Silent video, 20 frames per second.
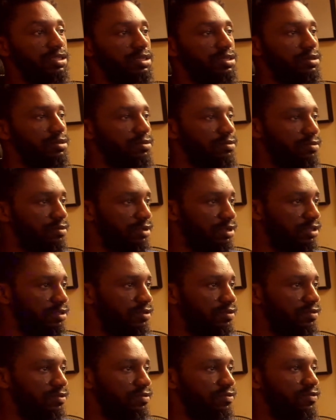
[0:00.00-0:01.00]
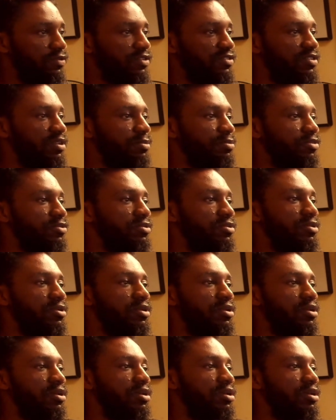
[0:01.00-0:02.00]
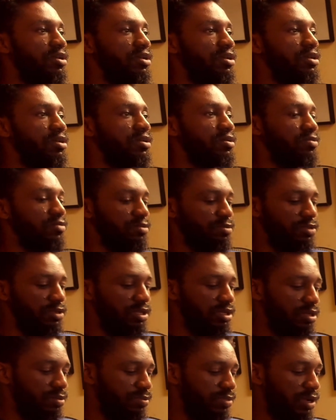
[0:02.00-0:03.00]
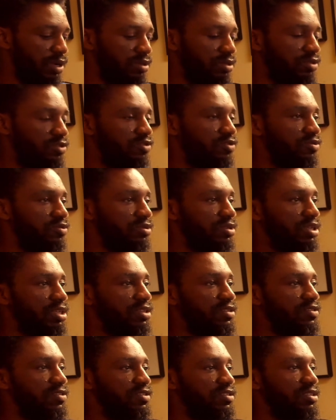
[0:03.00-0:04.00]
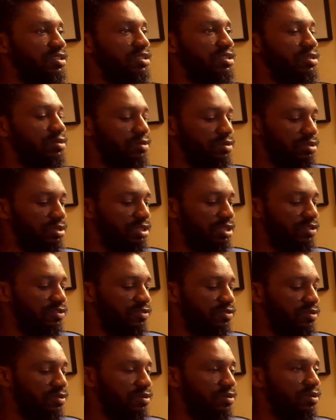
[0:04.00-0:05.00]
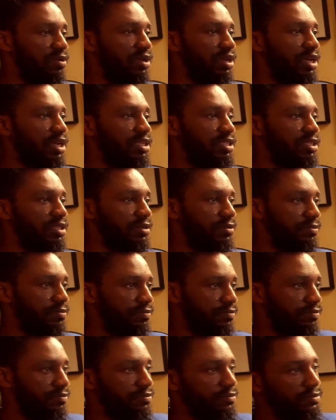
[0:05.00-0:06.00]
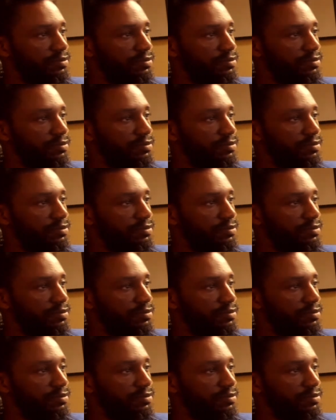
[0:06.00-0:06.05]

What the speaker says: ID, right? For example, will be bound to kc underscore ID.